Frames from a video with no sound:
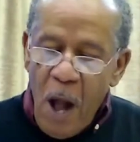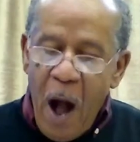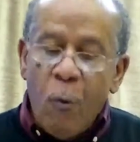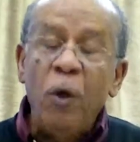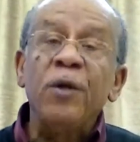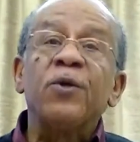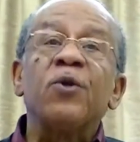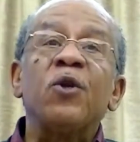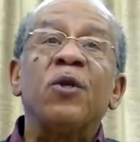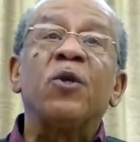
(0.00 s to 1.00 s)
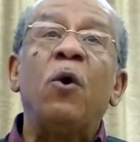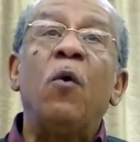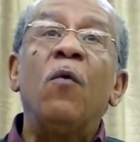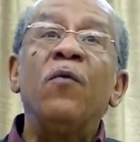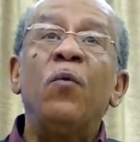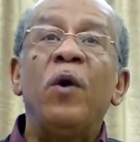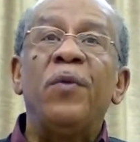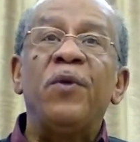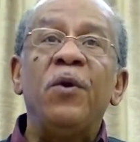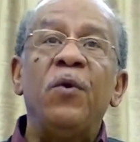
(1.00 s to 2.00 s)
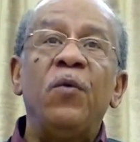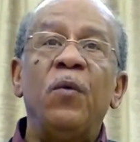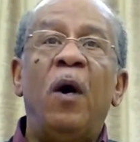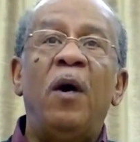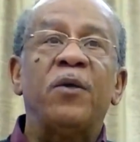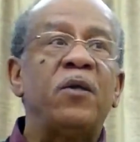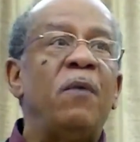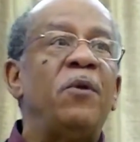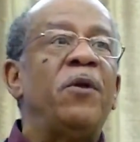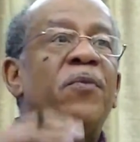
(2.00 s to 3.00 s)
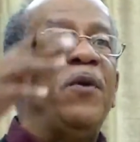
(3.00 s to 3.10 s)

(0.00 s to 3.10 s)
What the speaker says: I wanted to just go over with you some of the